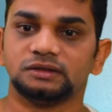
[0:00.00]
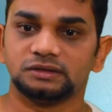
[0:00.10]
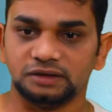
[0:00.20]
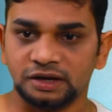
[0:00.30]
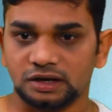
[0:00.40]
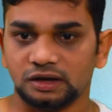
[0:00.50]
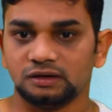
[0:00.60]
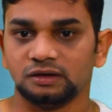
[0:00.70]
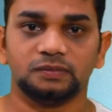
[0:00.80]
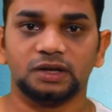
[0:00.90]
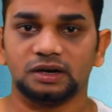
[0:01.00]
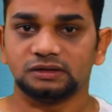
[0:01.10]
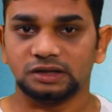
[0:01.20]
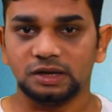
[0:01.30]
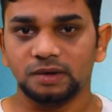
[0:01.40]
nickel. There are
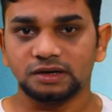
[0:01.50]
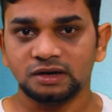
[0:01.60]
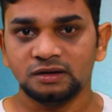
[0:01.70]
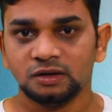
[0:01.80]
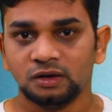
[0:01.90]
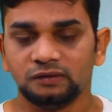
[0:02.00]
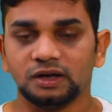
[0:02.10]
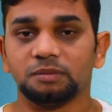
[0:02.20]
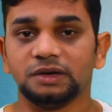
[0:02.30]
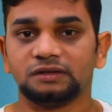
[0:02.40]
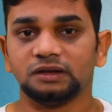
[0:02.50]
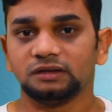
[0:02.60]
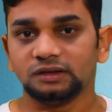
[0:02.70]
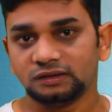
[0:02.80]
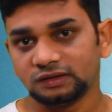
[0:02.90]
three metal. We are mixing
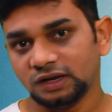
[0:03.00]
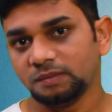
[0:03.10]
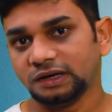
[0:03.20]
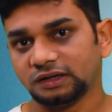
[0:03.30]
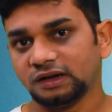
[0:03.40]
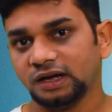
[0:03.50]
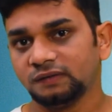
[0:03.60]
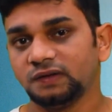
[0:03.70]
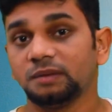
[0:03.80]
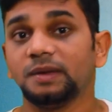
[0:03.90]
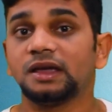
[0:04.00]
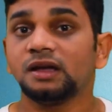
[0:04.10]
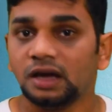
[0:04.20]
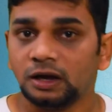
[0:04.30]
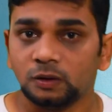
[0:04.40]
these three metal and we are
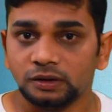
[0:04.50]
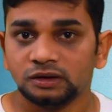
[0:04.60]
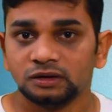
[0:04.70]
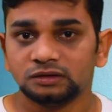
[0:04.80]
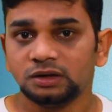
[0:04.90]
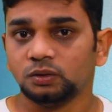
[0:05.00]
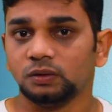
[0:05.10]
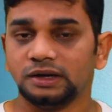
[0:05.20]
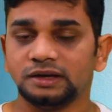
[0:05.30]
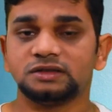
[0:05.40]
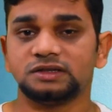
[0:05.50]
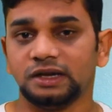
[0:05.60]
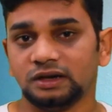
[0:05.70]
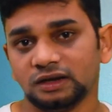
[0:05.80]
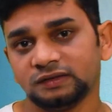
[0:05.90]
making alloy. Then you will get
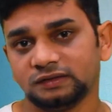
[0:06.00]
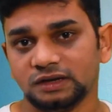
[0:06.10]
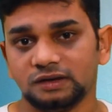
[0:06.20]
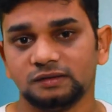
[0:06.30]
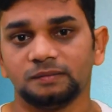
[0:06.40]
stainless steel.